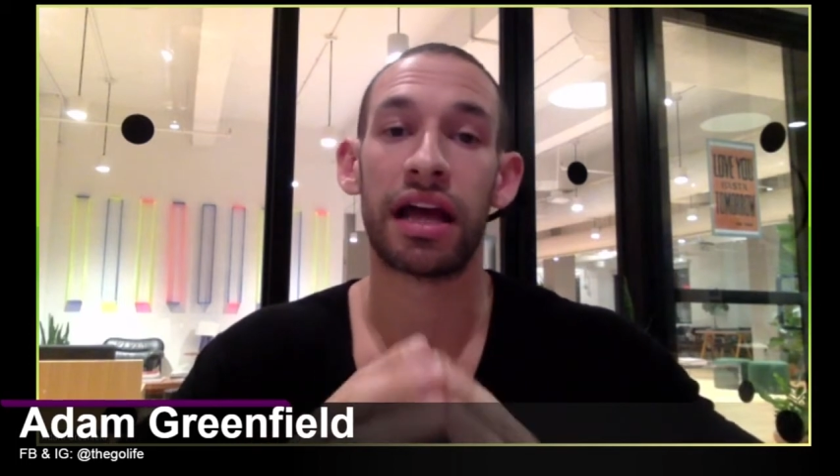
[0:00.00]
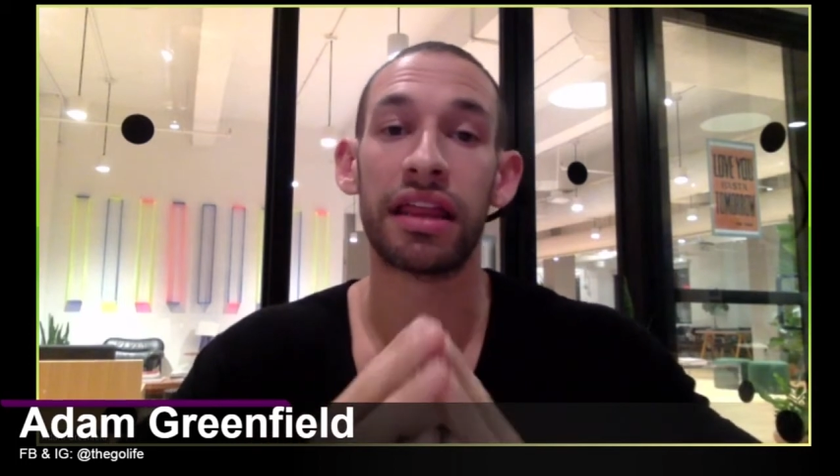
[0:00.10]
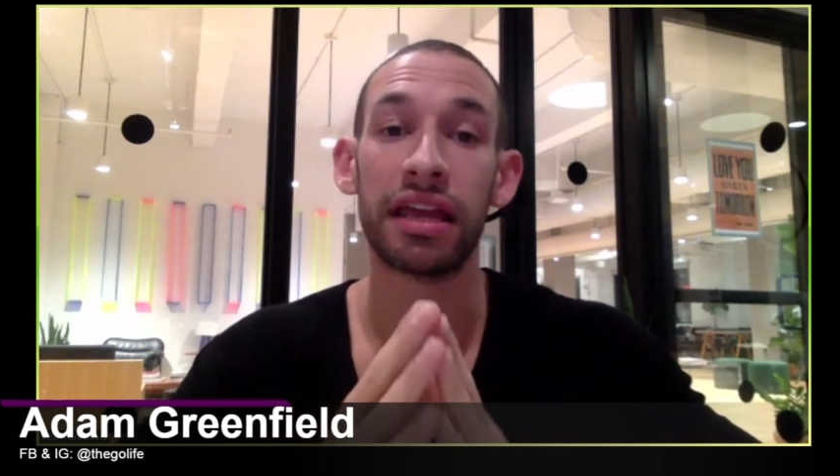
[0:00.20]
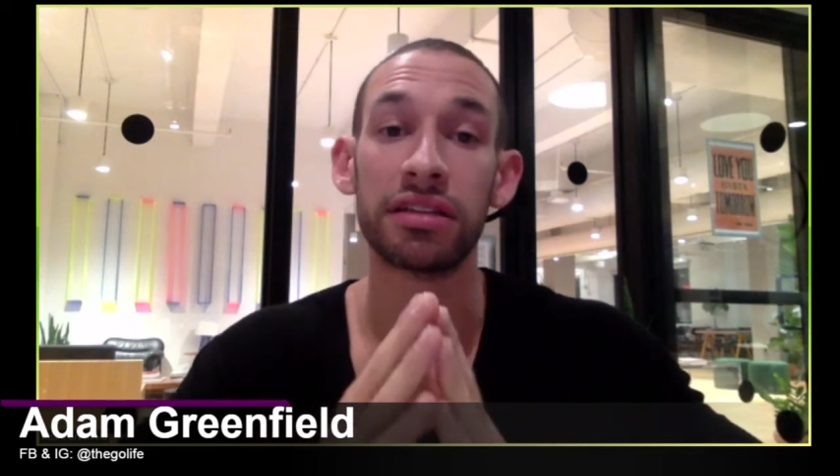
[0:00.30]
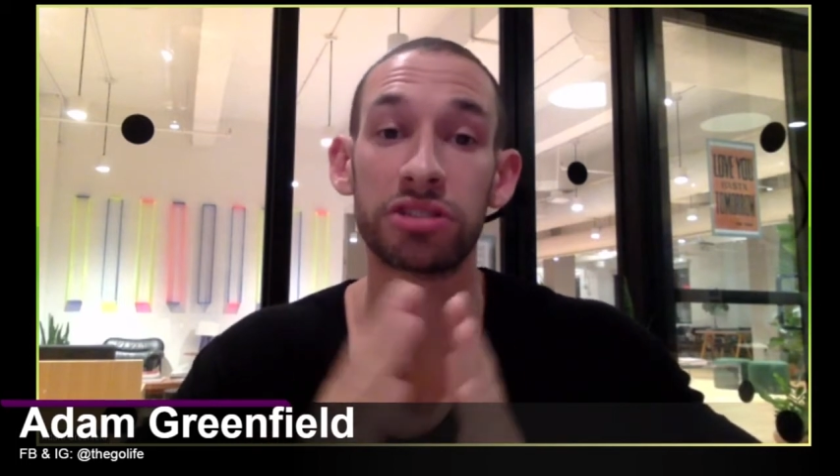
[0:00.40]
I
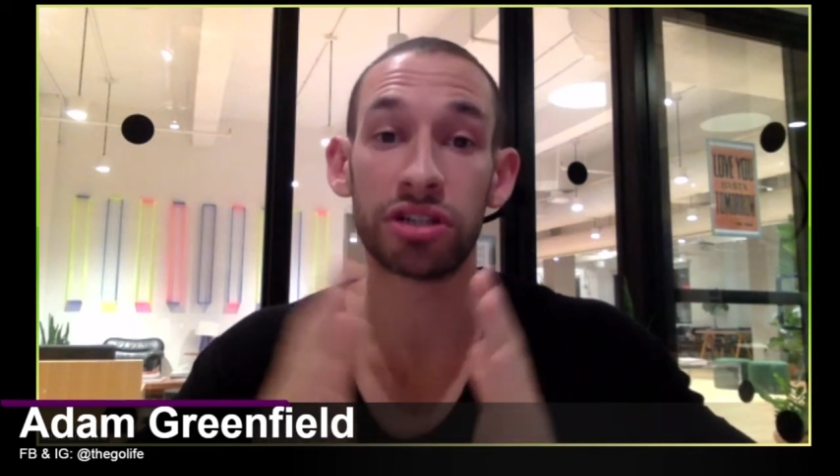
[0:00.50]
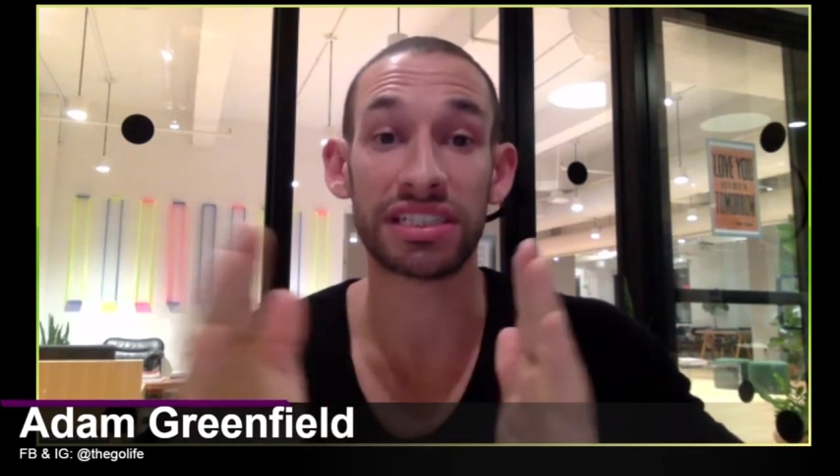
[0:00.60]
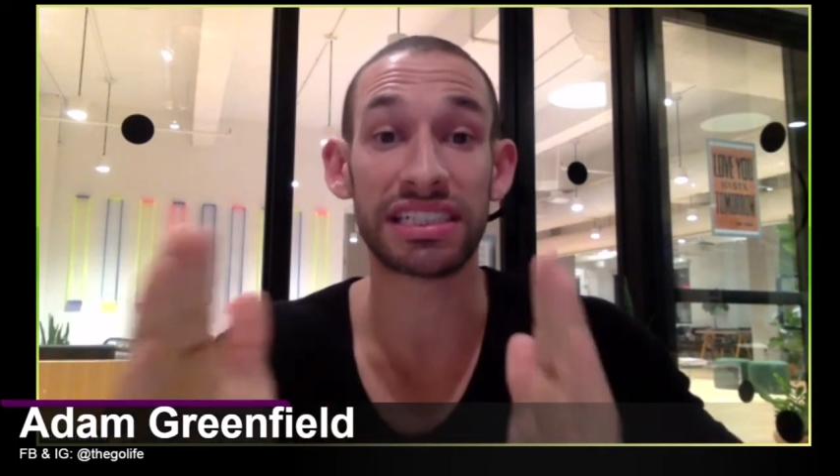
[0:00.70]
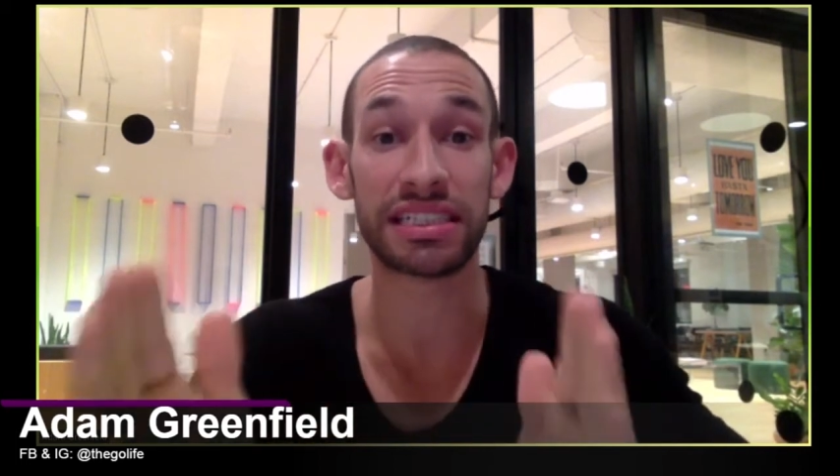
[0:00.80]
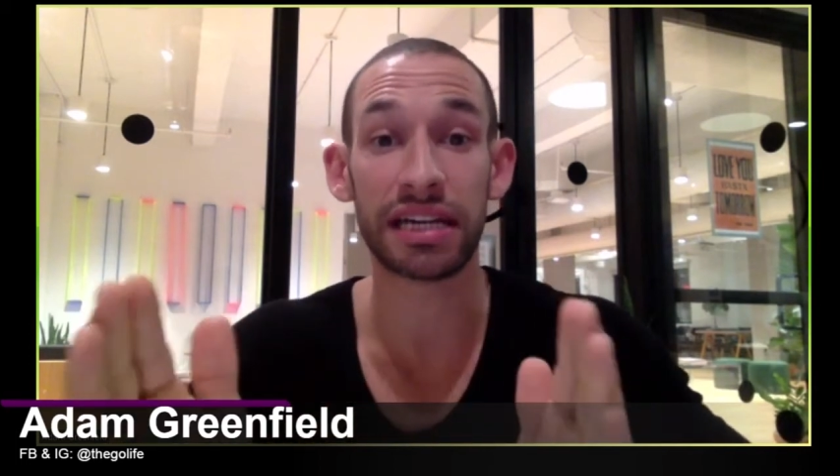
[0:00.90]
then took
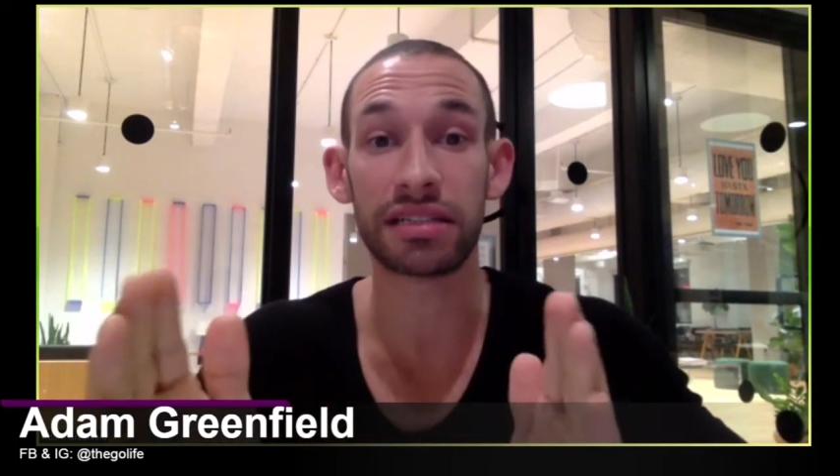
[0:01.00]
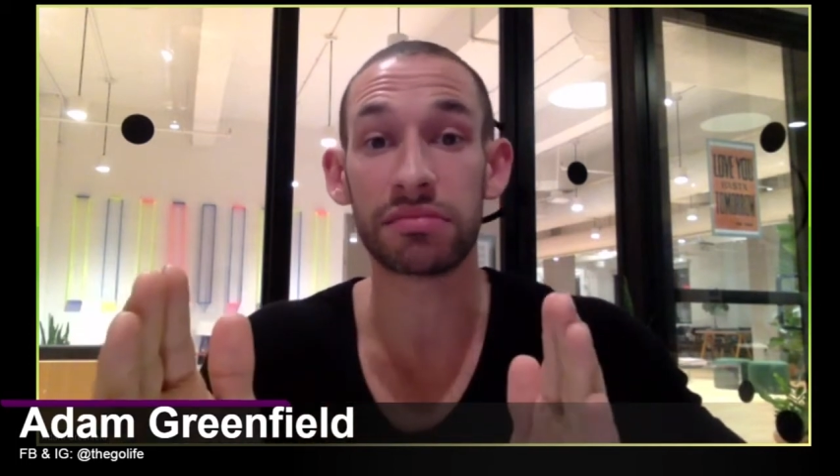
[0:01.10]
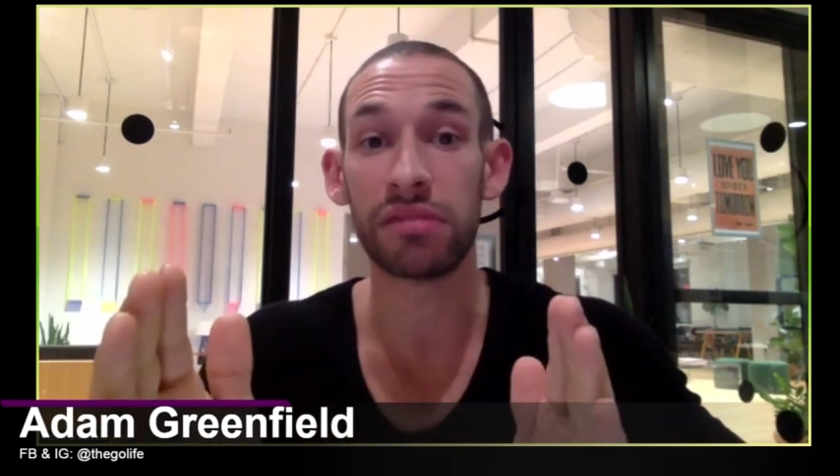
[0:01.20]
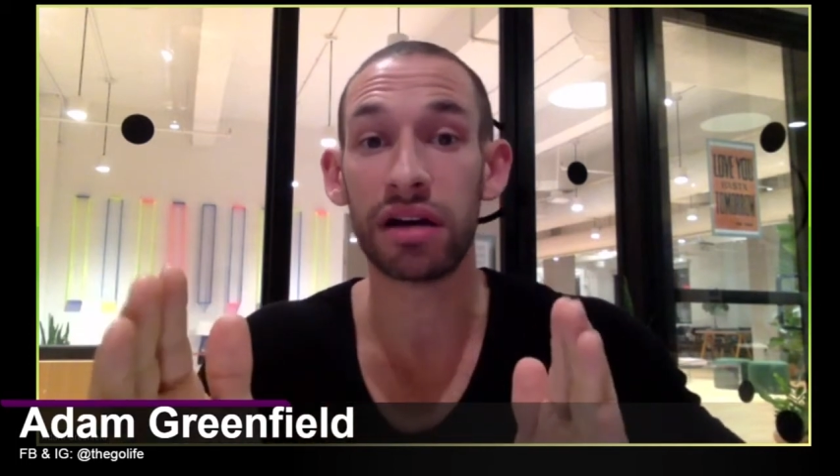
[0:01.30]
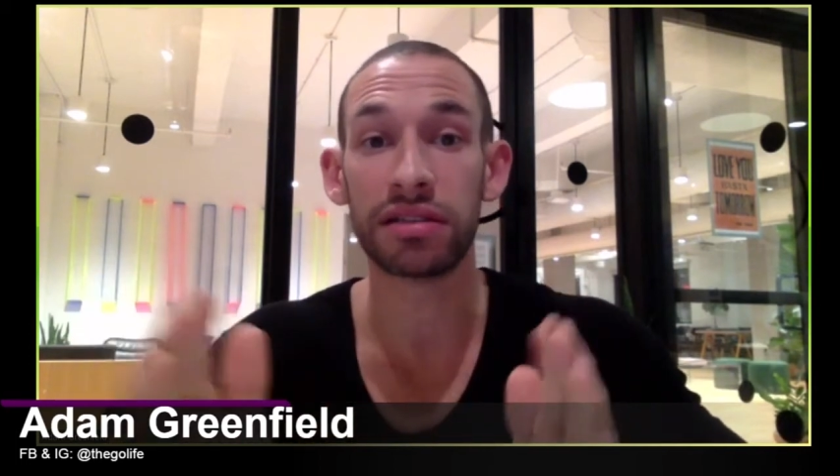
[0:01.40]

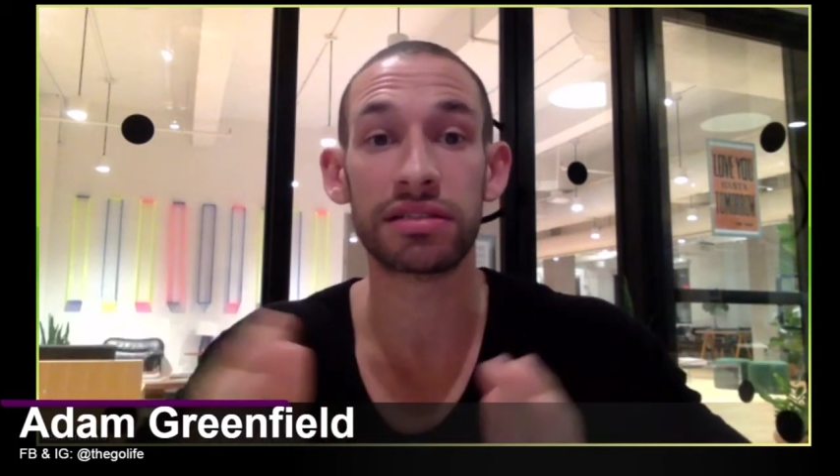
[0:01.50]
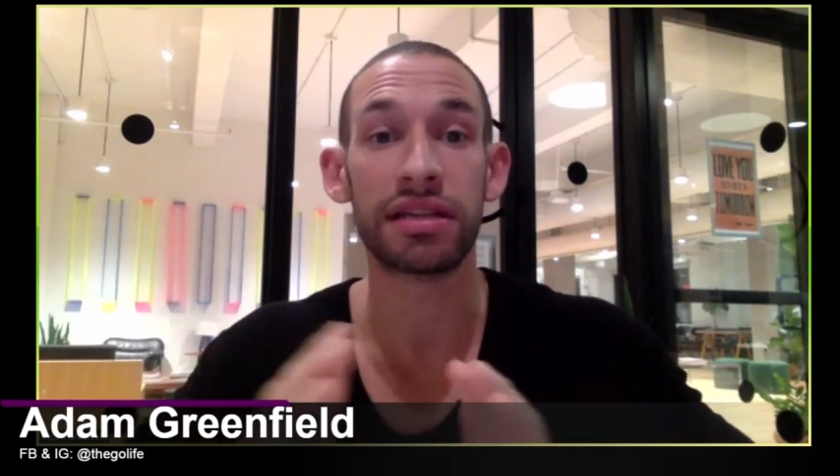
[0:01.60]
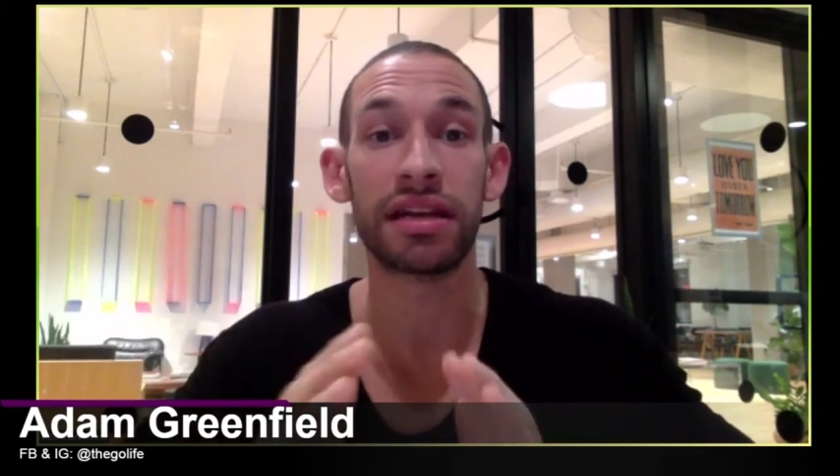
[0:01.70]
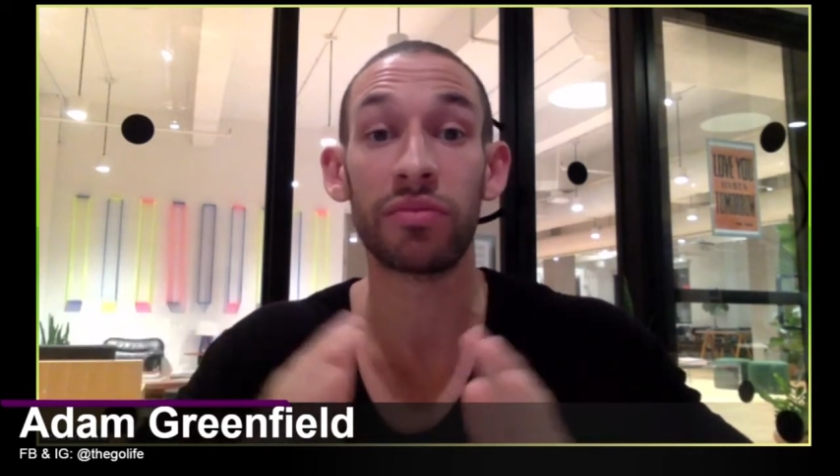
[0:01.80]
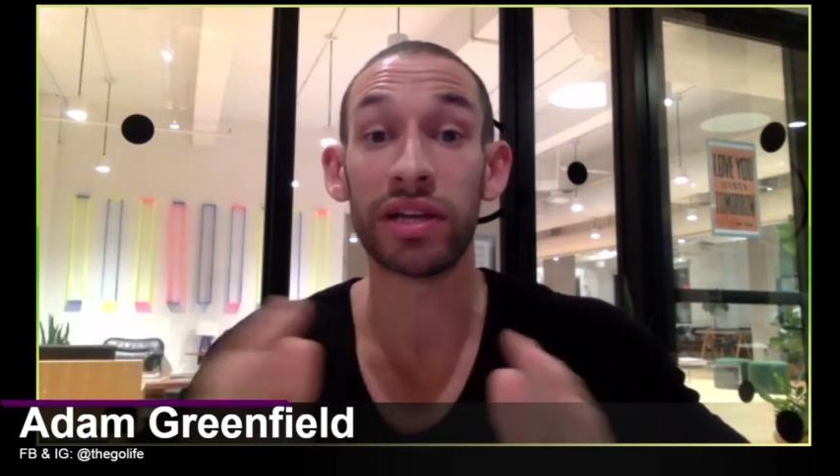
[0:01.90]
6
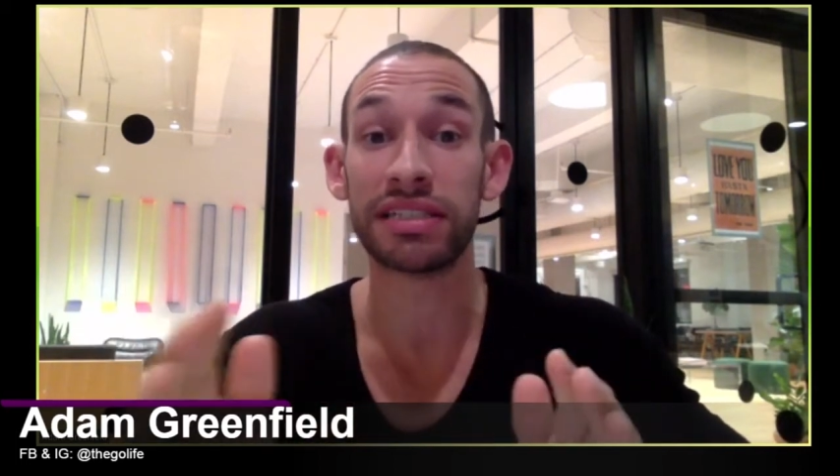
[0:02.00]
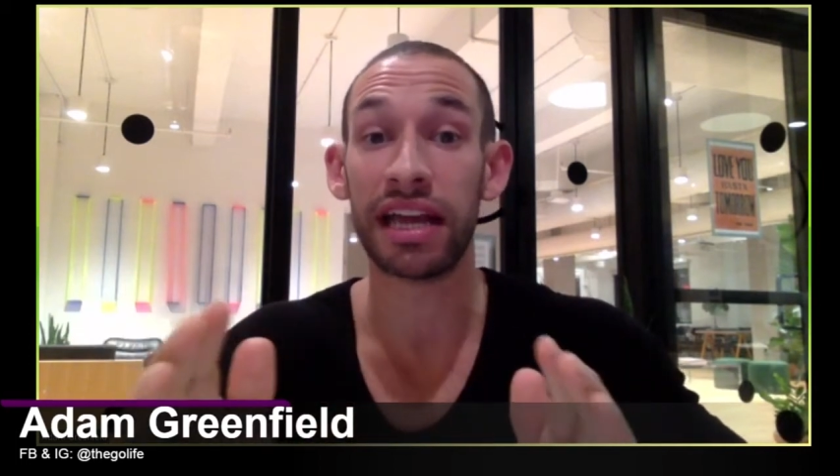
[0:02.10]
months and went